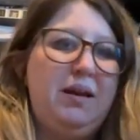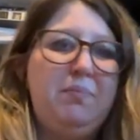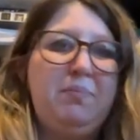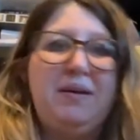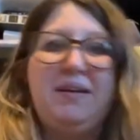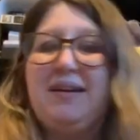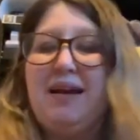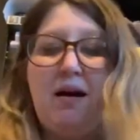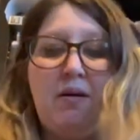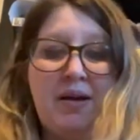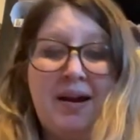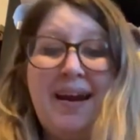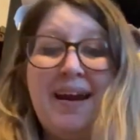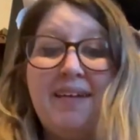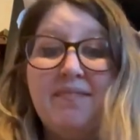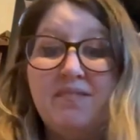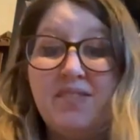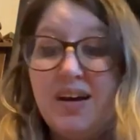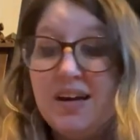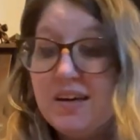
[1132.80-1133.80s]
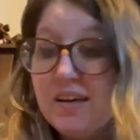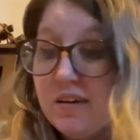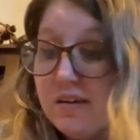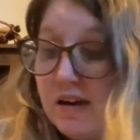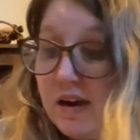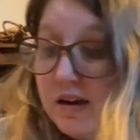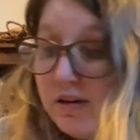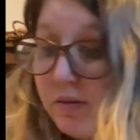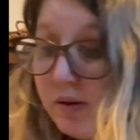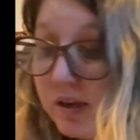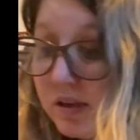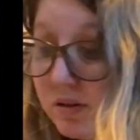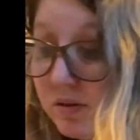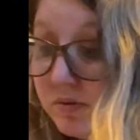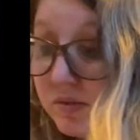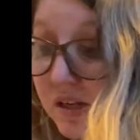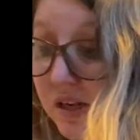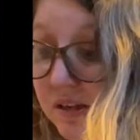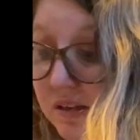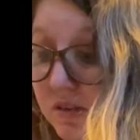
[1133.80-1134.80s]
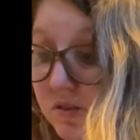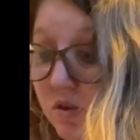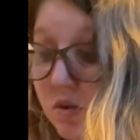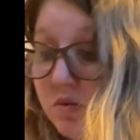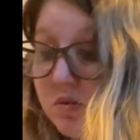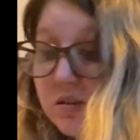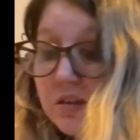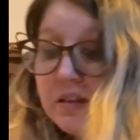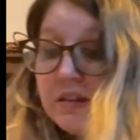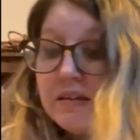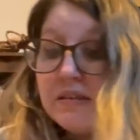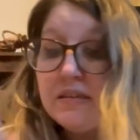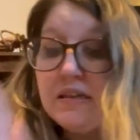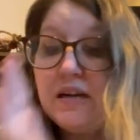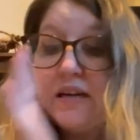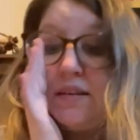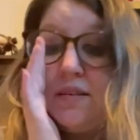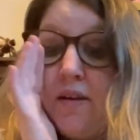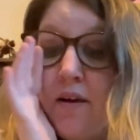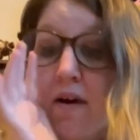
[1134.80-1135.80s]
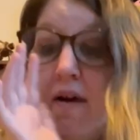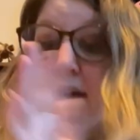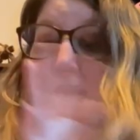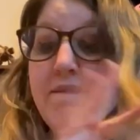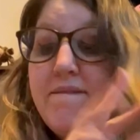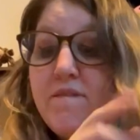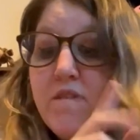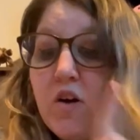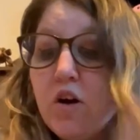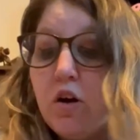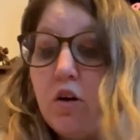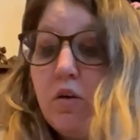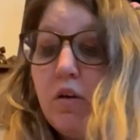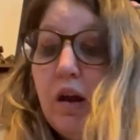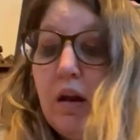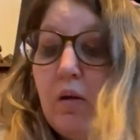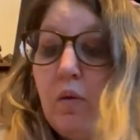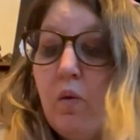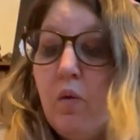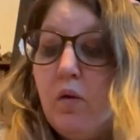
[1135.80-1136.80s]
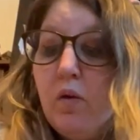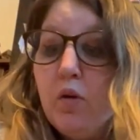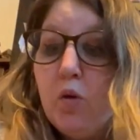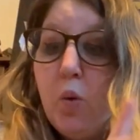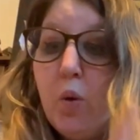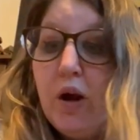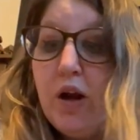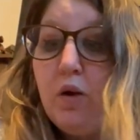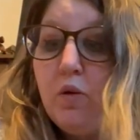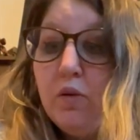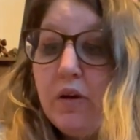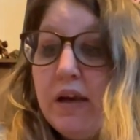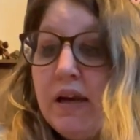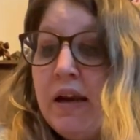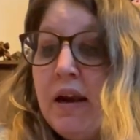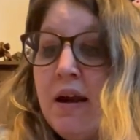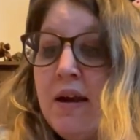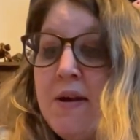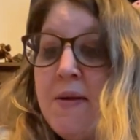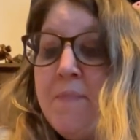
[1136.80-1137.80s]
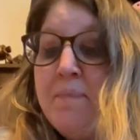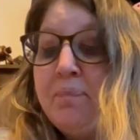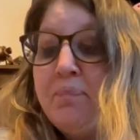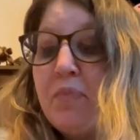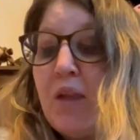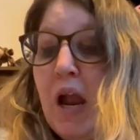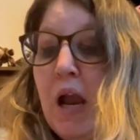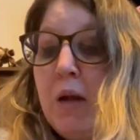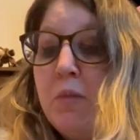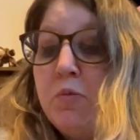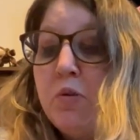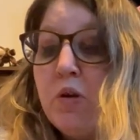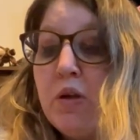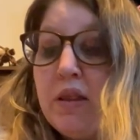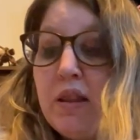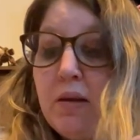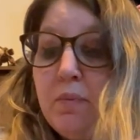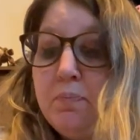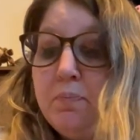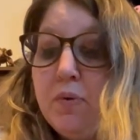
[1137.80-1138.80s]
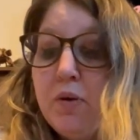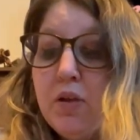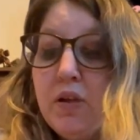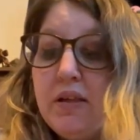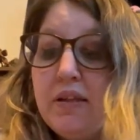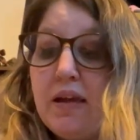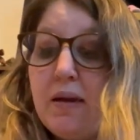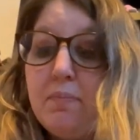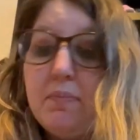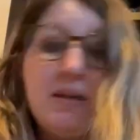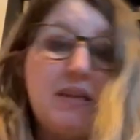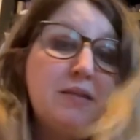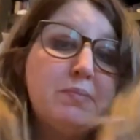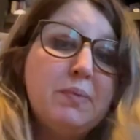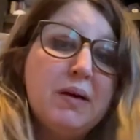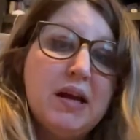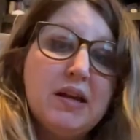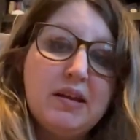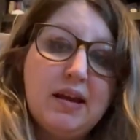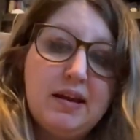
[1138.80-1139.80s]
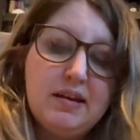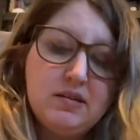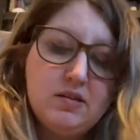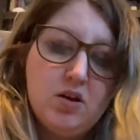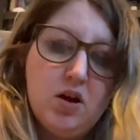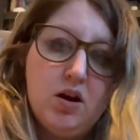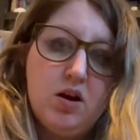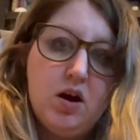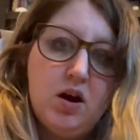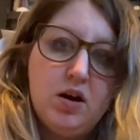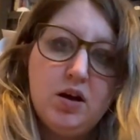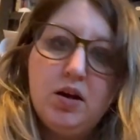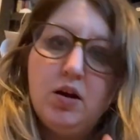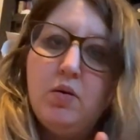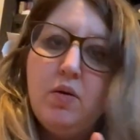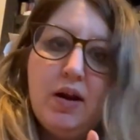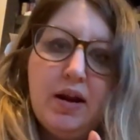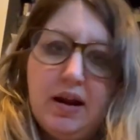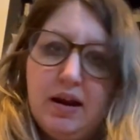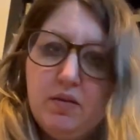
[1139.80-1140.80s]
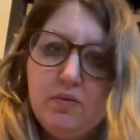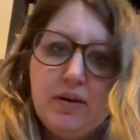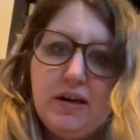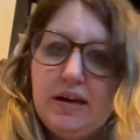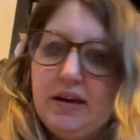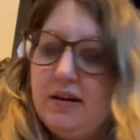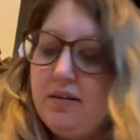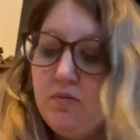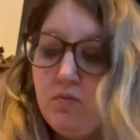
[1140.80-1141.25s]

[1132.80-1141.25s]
but now I can't find it. Anyway, so Daisy Jones and the Six. For a quick read, I'm doing The Bullet That Missed because it's on audio and I read it